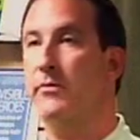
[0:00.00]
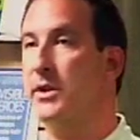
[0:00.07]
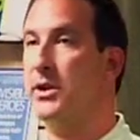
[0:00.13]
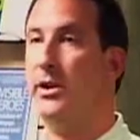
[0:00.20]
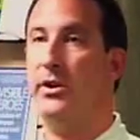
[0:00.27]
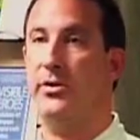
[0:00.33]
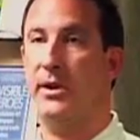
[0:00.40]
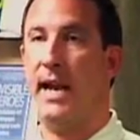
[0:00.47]
the
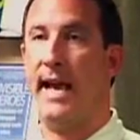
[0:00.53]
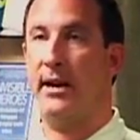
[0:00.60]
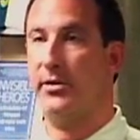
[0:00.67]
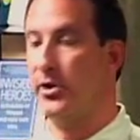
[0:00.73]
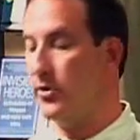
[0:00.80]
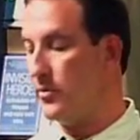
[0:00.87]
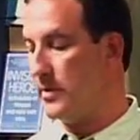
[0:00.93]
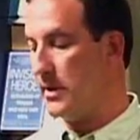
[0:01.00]
reason you use
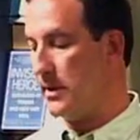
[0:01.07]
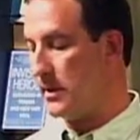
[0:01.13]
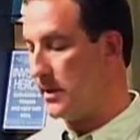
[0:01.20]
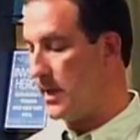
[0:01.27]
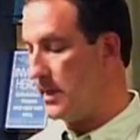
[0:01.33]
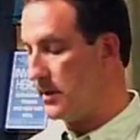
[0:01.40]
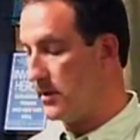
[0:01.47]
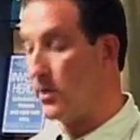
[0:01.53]
nanotubes is,
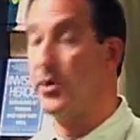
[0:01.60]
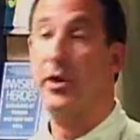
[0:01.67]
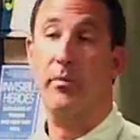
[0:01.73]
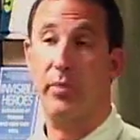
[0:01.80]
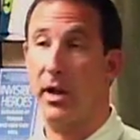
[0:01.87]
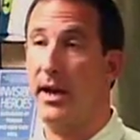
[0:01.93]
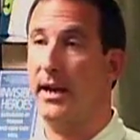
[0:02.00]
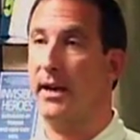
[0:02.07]
is so your
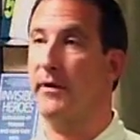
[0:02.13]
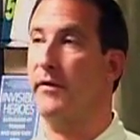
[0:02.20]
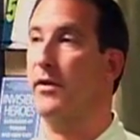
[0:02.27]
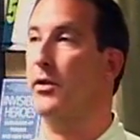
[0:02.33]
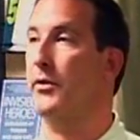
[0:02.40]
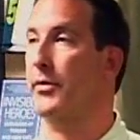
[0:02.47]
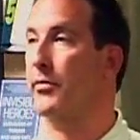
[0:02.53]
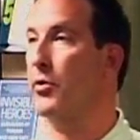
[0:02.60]
blood can
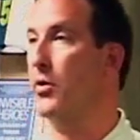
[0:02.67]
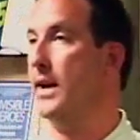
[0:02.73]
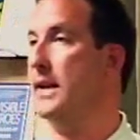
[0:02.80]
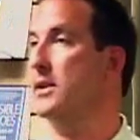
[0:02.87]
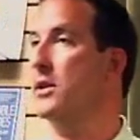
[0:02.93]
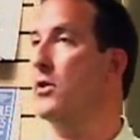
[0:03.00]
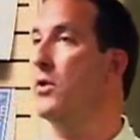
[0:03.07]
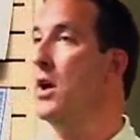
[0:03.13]
flow through it.
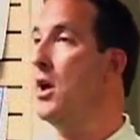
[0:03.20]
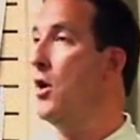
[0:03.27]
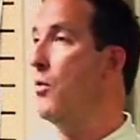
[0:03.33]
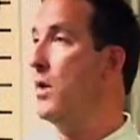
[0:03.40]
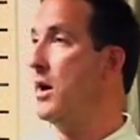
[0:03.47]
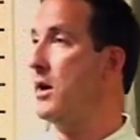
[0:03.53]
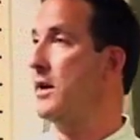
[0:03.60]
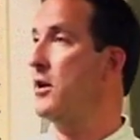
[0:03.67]
And so
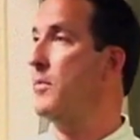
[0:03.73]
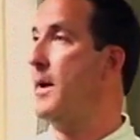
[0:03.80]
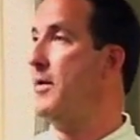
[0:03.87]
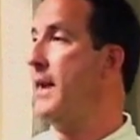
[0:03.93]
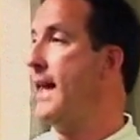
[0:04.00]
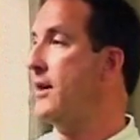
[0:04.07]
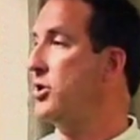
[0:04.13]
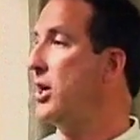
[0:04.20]
we all hear about
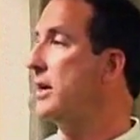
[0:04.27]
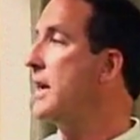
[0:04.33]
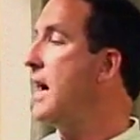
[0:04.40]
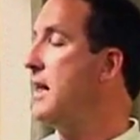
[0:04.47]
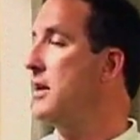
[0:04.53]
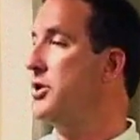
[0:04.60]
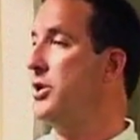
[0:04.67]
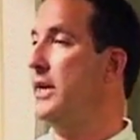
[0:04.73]

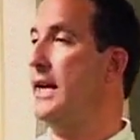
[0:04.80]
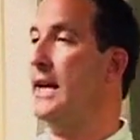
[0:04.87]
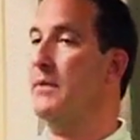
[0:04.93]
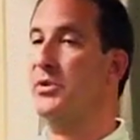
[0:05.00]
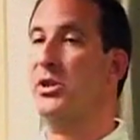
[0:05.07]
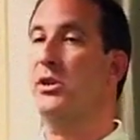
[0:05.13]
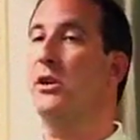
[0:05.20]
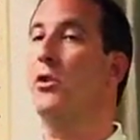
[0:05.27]
nanotechnology, and
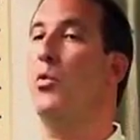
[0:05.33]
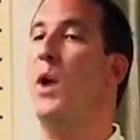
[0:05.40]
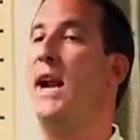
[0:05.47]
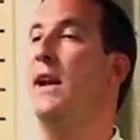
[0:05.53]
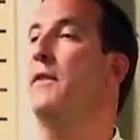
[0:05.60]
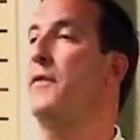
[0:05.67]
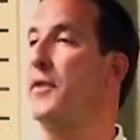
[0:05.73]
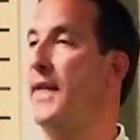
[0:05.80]
I'm still
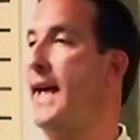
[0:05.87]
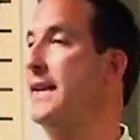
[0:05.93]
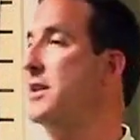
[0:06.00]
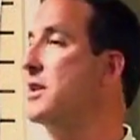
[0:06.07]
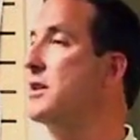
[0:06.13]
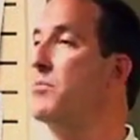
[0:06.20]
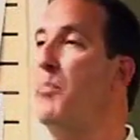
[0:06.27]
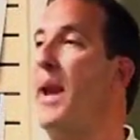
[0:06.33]
waiting for that
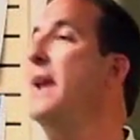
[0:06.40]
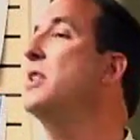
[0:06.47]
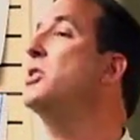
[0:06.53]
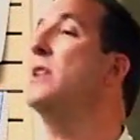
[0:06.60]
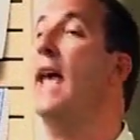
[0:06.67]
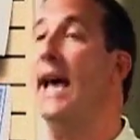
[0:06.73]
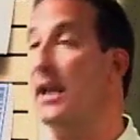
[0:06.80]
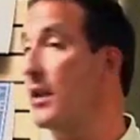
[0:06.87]

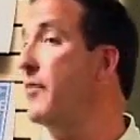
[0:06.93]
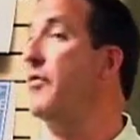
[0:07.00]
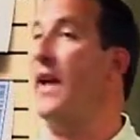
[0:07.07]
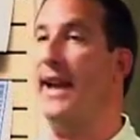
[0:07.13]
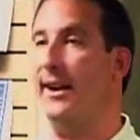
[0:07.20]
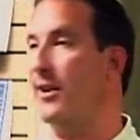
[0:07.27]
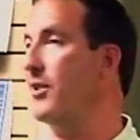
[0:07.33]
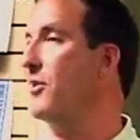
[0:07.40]
space
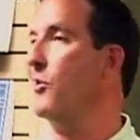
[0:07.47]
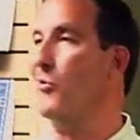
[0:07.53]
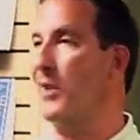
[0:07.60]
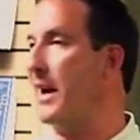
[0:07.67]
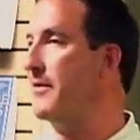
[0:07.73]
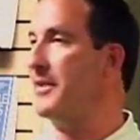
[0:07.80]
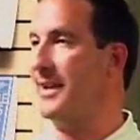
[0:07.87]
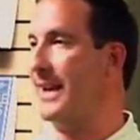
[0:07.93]
elevator or
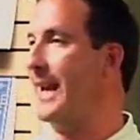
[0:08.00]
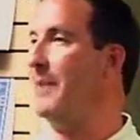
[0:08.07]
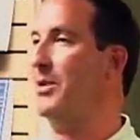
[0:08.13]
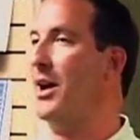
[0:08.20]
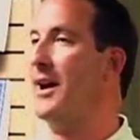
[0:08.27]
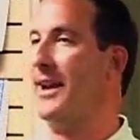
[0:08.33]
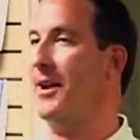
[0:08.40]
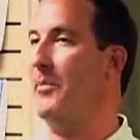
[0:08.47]
whatever they keep
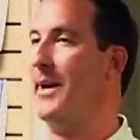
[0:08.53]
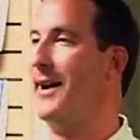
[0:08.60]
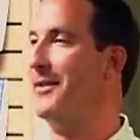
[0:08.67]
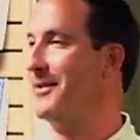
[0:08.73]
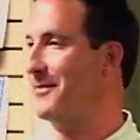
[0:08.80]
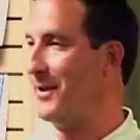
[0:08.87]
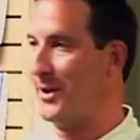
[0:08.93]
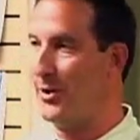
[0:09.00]
talking
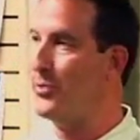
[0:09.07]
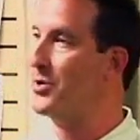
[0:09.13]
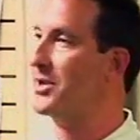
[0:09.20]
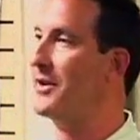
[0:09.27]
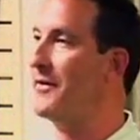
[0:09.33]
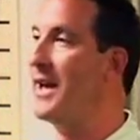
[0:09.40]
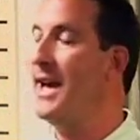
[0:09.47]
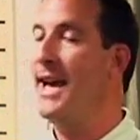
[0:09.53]
about as the use
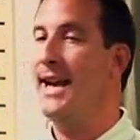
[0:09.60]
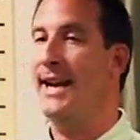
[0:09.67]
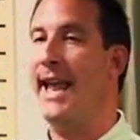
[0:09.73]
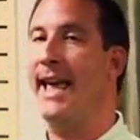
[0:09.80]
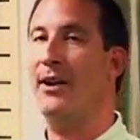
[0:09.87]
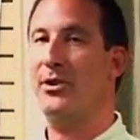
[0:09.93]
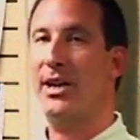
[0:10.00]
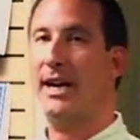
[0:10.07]
of
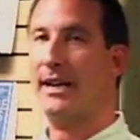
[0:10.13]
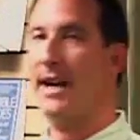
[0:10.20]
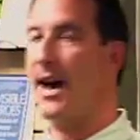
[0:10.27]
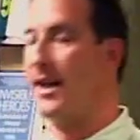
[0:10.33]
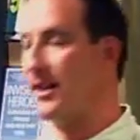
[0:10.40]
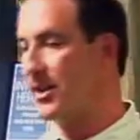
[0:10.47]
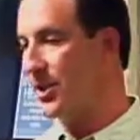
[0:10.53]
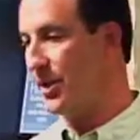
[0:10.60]

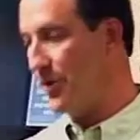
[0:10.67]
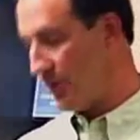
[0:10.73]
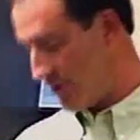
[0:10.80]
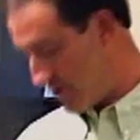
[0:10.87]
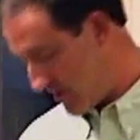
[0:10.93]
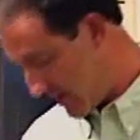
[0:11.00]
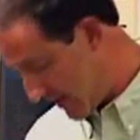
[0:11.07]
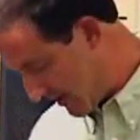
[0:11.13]
nanotechnology or,
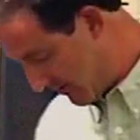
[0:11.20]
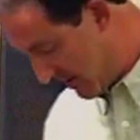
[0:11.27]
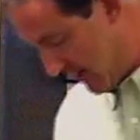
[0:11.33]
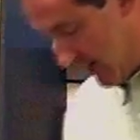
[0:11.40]
or you know,